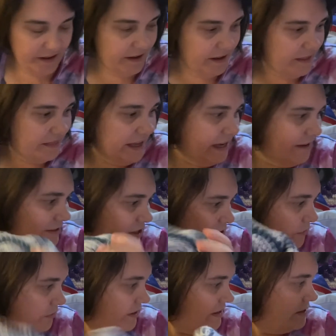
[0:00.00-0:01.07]
I think I've
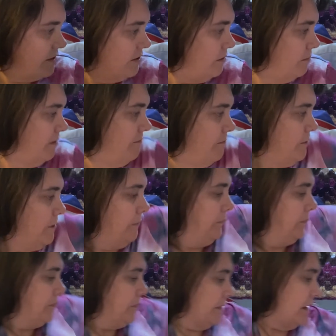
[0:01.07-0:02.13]
showed this to you before.
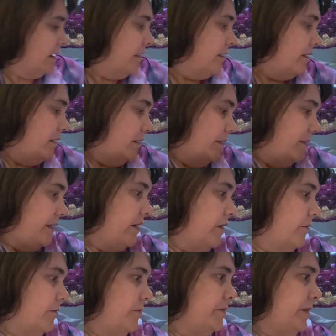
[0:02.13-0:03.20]
The
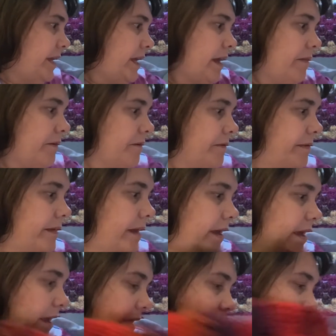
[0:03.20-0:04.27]
only other
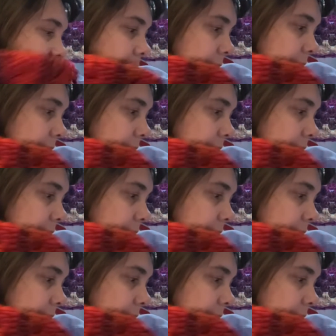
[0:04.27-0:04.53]
thing,